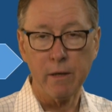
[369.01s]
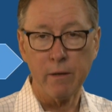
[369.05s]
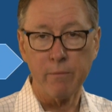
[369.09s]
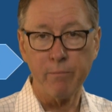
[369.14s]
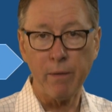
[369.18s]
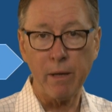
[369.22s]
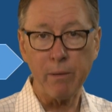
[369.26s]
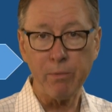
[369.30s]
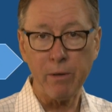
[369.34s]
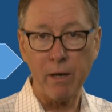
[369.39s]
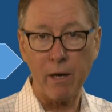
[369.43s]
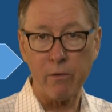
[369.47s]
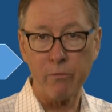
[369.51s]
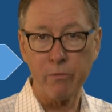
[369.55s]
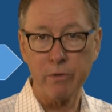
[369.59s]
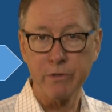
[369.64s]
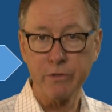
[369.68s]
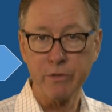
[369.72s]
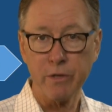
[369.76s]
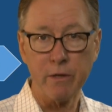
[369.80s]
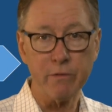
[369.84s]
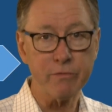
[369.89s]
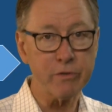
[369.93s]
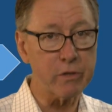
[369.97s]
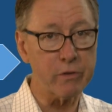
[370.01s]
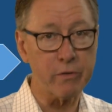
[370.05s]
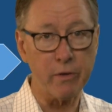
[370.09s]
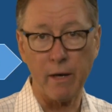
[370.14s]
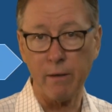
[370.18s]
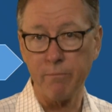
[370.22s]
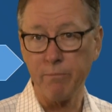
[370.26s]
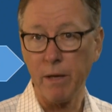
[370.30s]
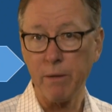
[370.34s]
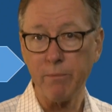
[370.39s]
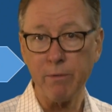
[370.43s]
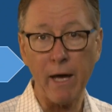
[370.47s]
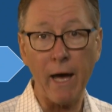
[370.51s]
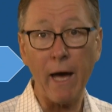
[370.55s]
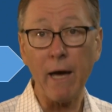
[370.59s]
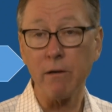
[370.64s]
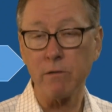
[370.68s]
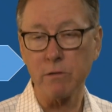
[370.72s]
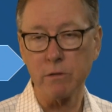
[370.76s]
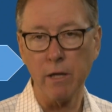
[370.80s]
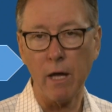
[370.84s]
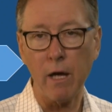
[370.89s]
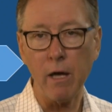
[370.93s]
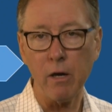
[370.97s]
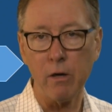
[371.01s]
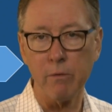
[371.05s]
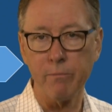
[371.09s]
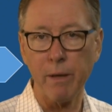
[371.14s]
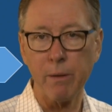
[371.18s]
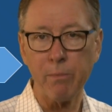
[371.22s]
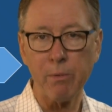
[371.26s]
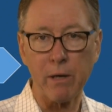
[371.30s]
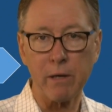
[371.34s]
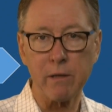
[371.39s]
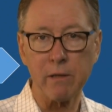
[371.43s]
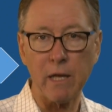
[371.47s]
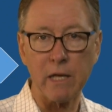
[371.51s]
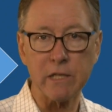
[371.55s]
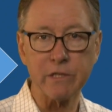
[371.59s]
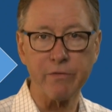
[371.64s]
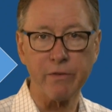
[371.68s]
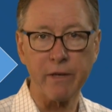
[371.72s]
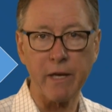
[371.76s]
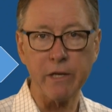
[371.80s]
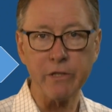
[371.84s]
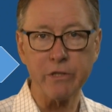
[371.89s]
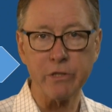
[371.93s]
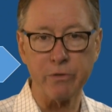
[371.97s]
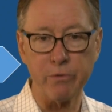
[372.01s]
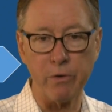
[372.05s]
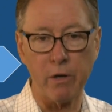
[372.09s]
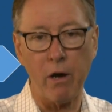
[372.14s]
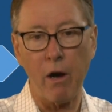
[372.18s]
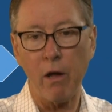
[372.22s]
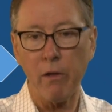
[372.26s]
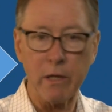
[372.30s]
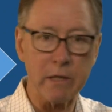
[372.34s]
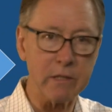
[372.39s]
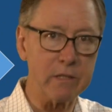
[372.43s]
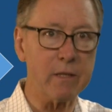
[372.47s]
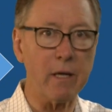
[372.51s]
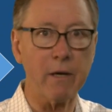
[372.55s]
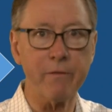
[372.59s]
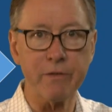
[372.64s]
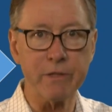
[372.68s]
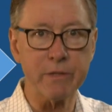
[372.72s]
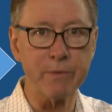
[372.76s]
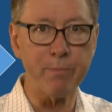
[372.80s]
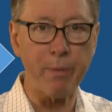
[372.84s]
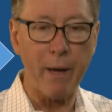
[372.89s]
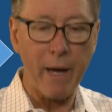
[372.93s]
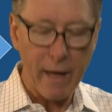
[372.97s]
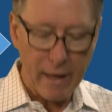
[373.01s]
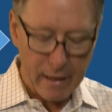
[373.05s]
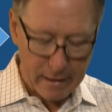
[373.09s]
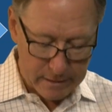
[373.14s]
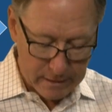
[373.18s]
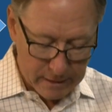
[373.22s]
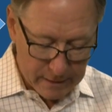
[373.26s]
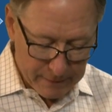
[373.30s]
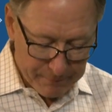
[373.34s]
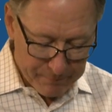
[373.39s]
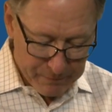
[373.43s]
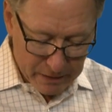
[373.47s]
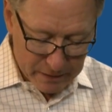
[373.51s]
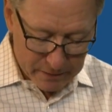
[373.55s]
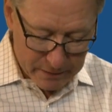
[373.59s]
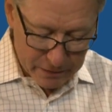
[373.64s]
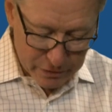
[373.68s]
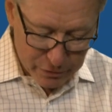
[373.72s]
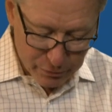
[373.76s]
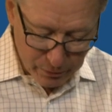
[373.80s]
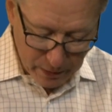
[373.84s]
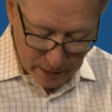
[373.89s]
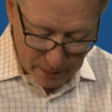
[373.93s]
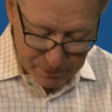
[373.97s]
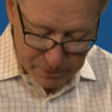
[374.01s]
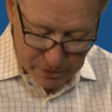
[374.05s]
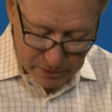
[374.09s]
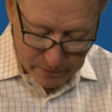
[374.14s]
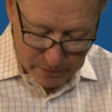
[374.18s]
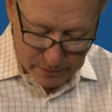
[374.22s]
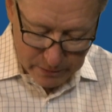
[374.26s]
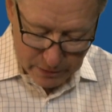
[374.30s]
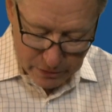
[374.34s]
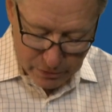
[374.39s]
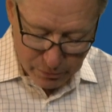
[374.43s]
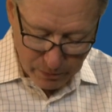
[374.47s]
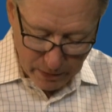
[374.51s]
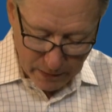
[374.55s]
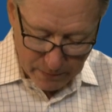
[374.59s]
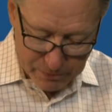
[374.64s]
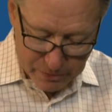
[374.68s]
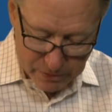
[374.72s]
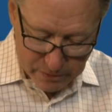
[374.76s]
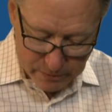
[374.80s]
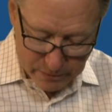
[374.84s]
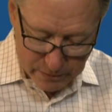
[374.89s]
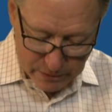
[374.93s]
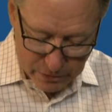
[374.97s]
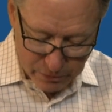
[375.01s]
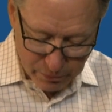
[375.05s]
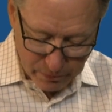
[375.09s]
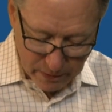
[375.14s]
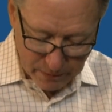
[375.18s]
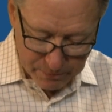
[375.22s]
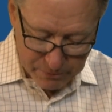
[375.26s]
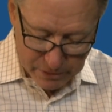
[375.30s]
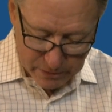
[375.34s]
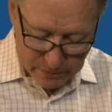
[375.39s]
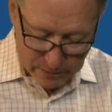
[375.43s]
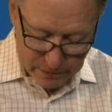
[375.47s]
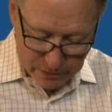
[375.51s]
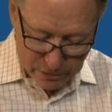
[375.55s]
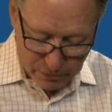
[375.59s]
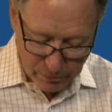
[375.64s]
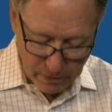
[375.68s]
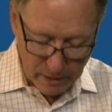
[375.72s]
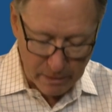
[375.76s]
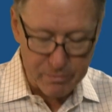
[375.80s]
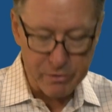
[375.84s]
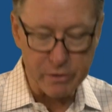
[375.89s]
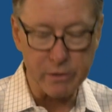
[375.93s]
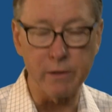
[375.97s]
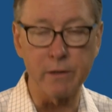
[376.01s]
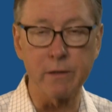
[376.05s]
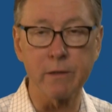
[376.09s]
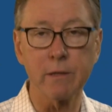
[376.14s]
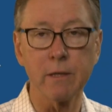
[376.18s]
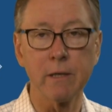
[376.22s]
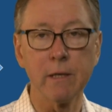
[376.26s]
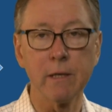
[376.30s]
Maybe our reserves are too high. Maybe I don't know. Maybe our classifications are wrong. All that stuff is bad. Disruption, disruption, disruption, disruption.